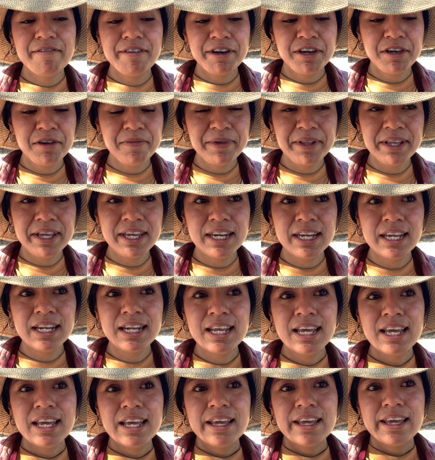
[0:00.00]
accumulated,
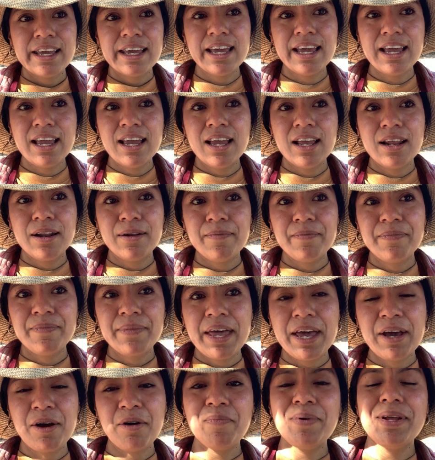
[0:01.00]
and
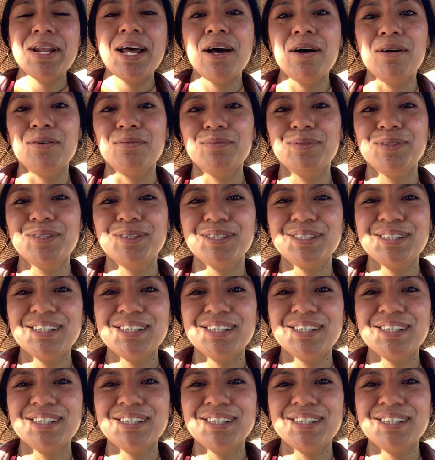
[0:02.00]
I hope it helps.